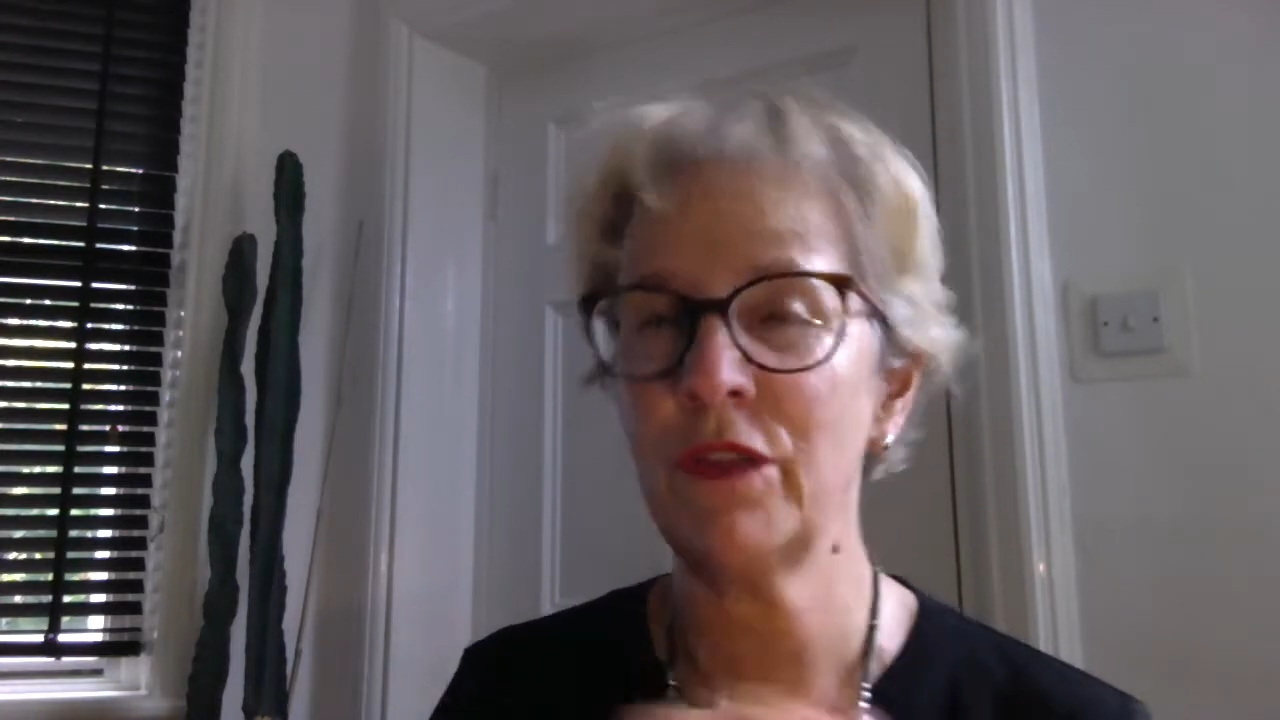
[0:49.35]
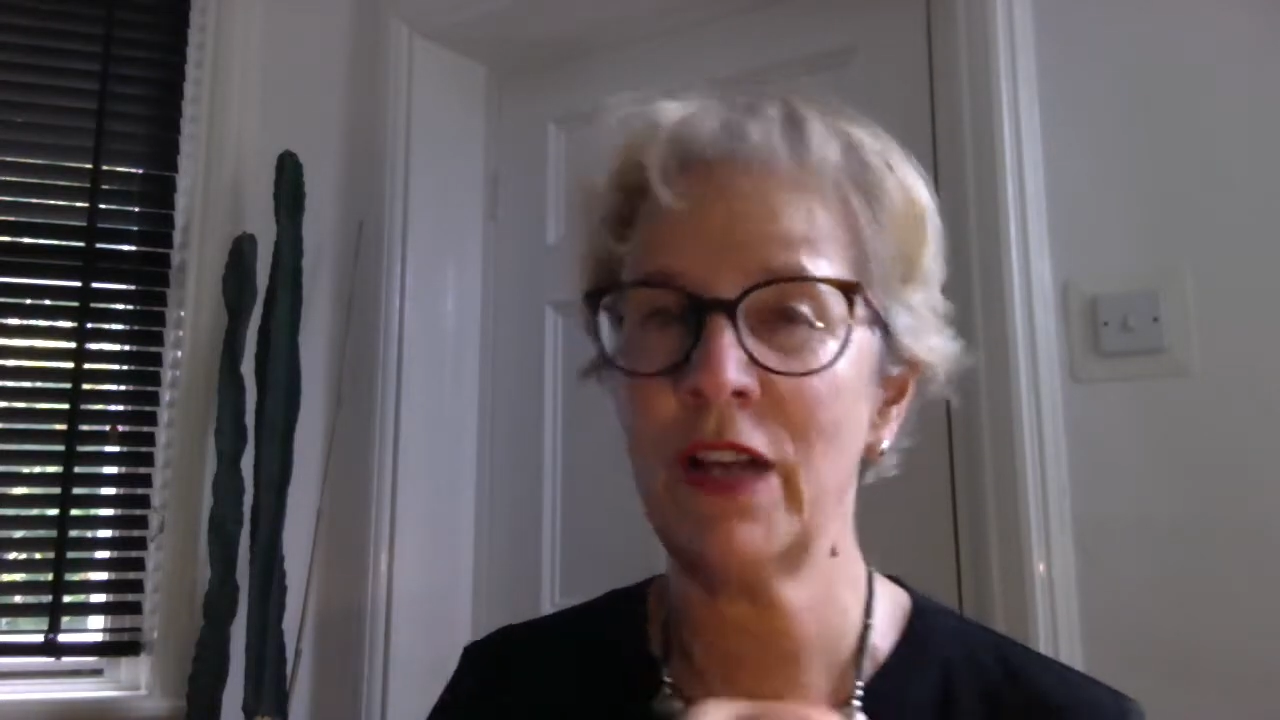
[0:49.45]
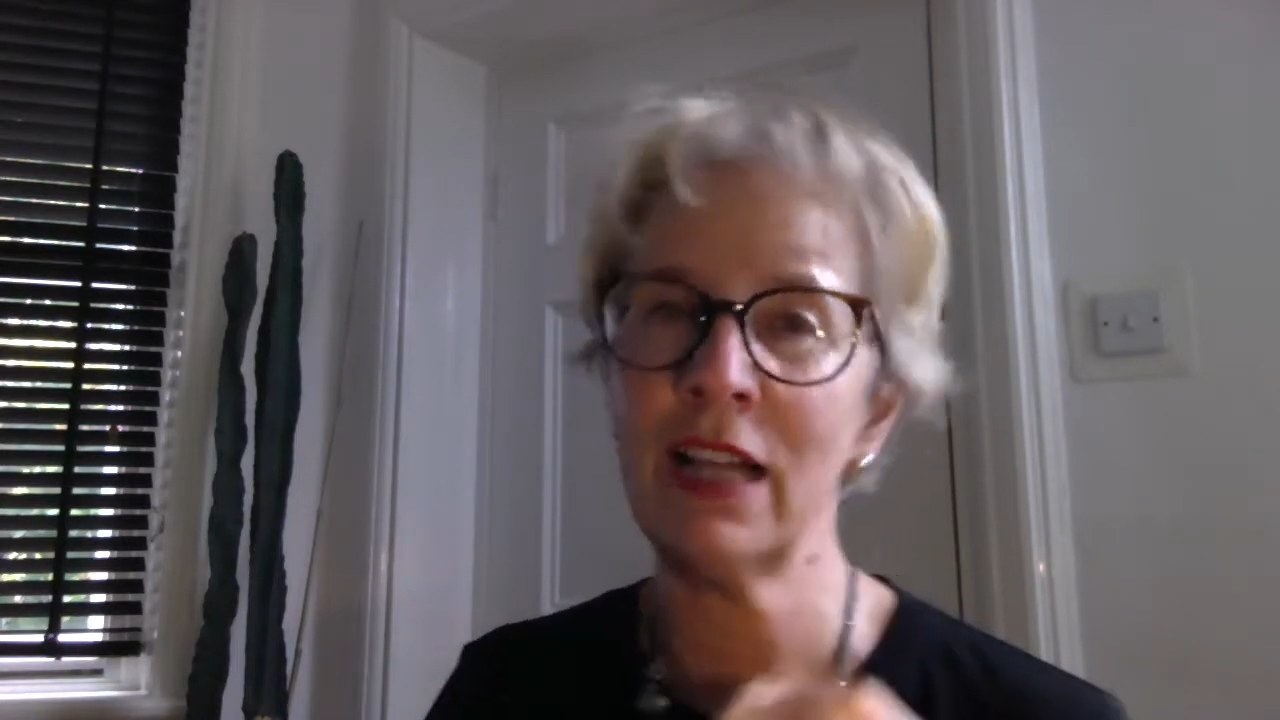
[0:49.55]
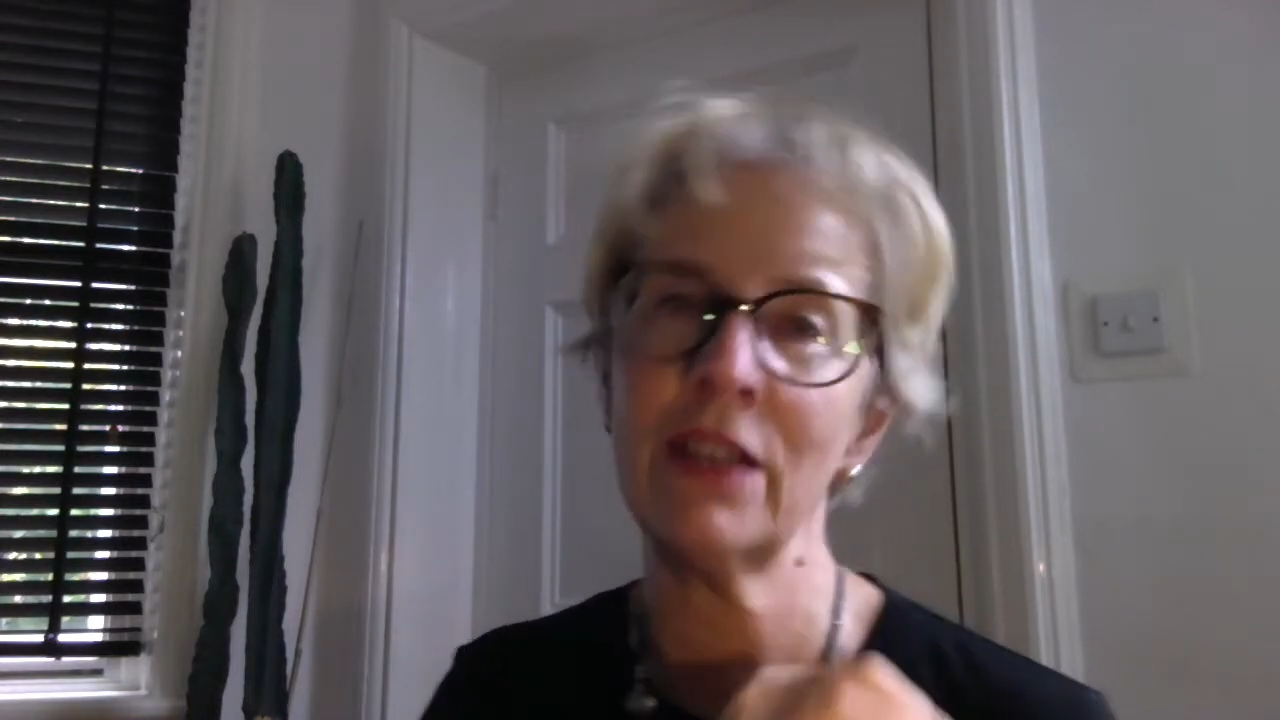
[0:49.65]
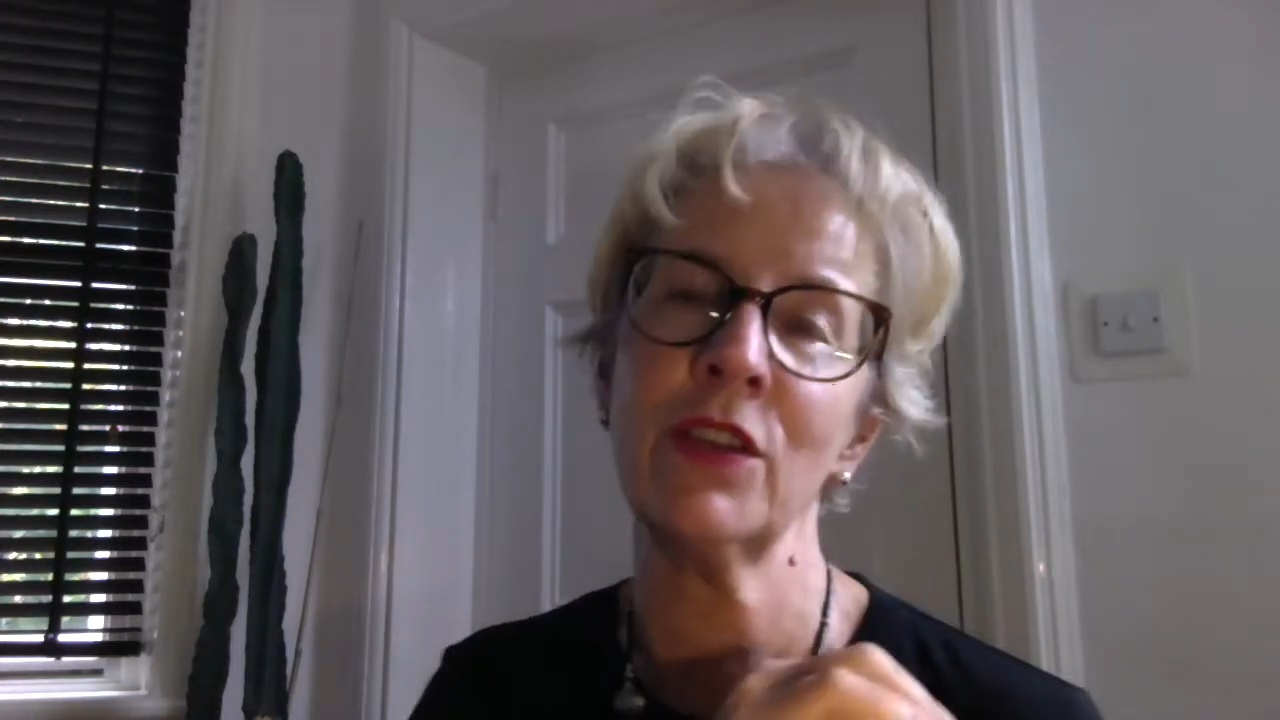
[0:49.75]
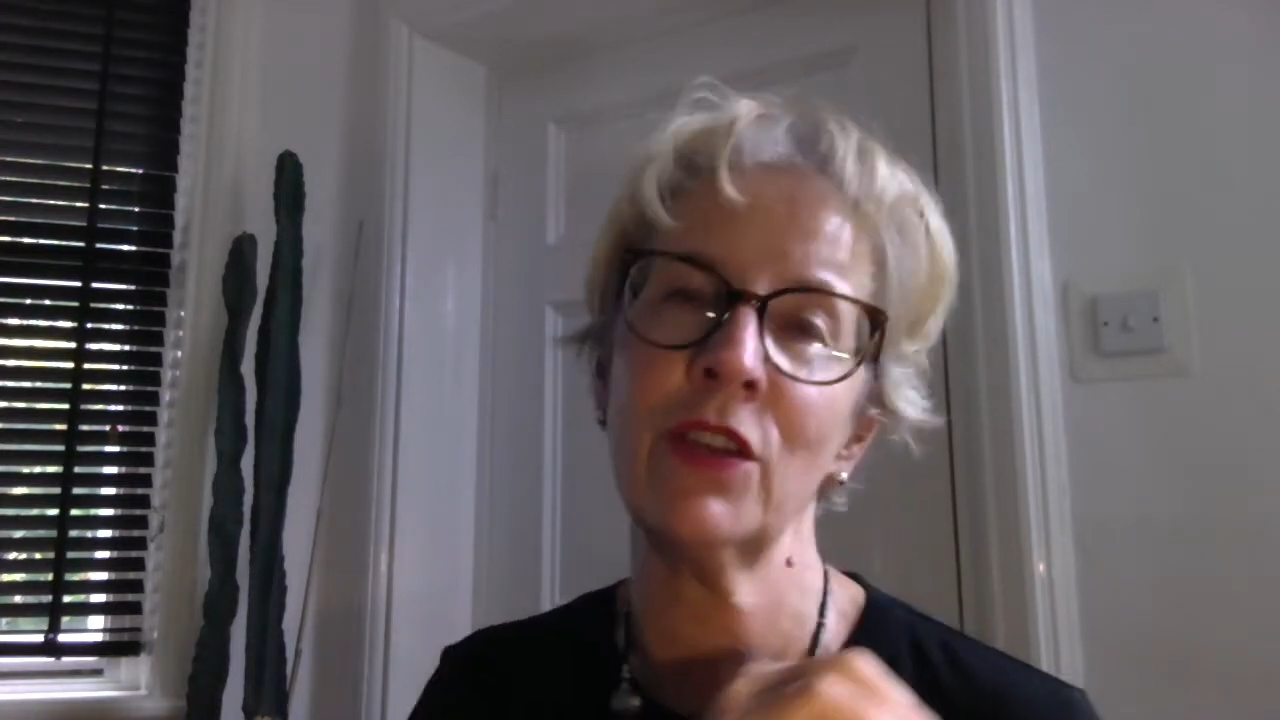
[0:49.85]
for Helen